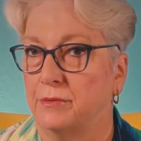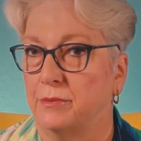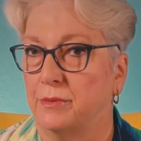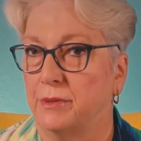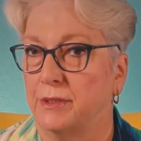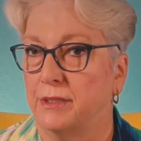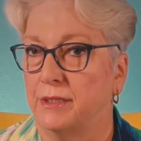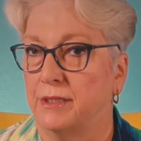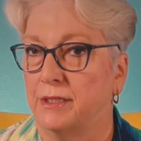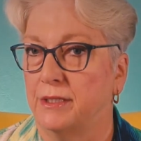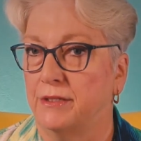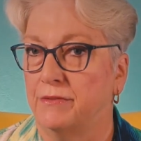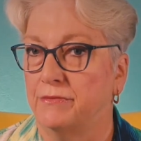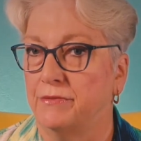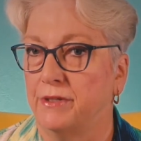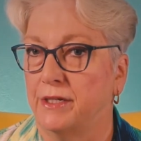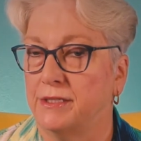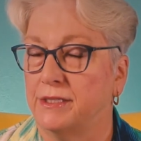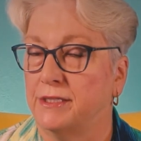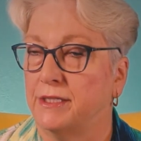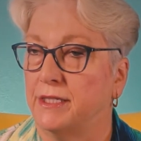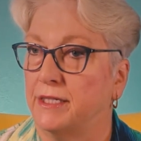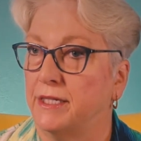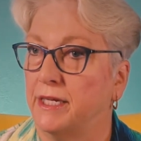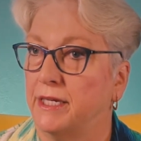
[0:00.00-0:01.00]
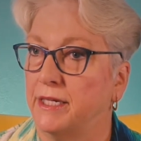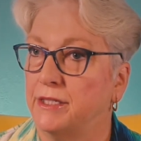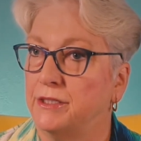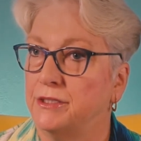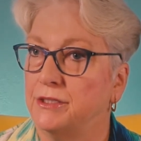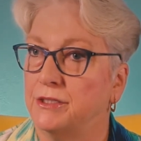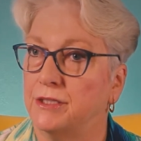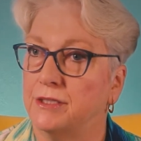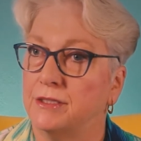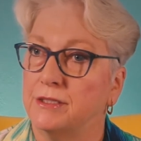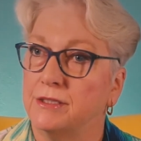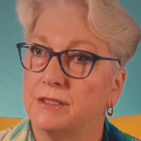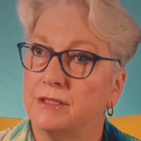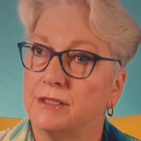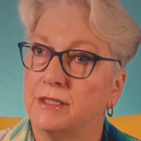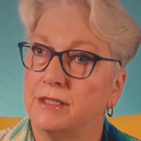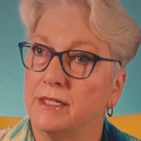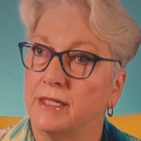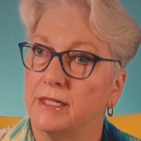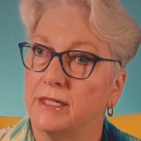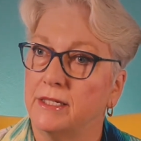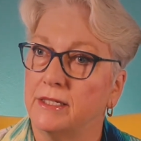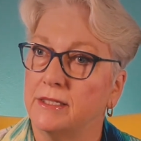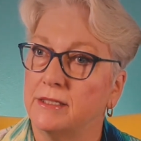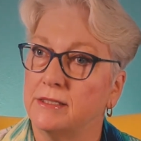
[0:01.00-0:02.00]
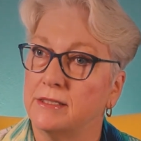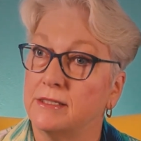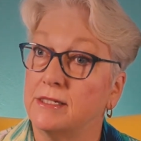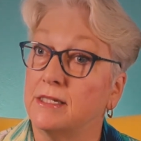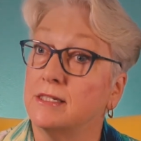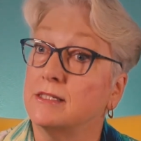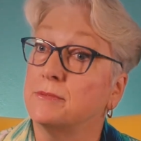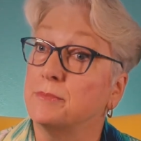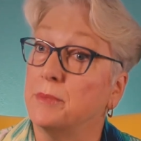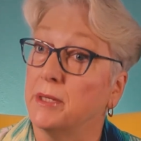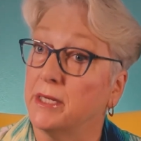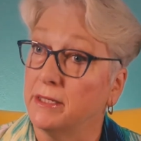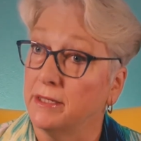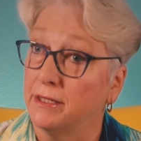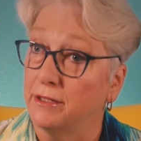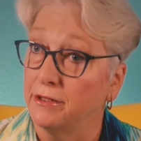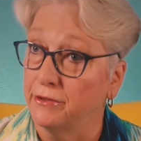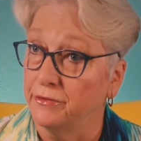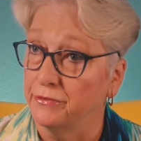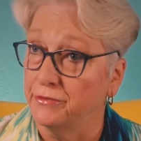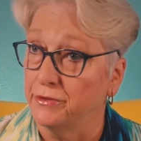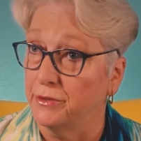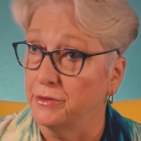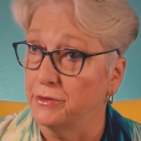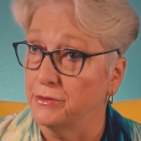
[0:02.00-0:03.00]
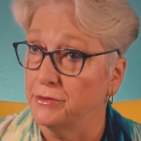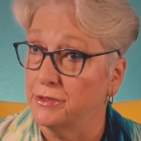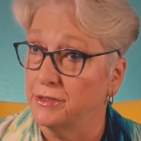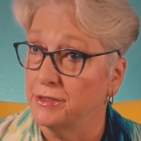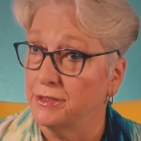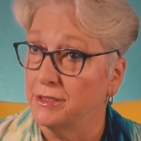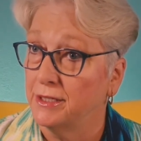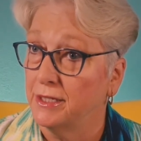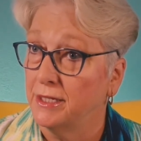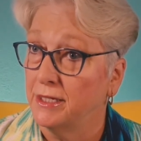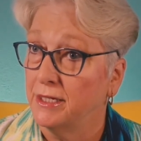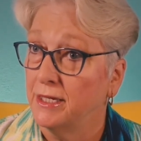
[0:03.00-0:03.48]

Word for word: with investigations and suspect interviews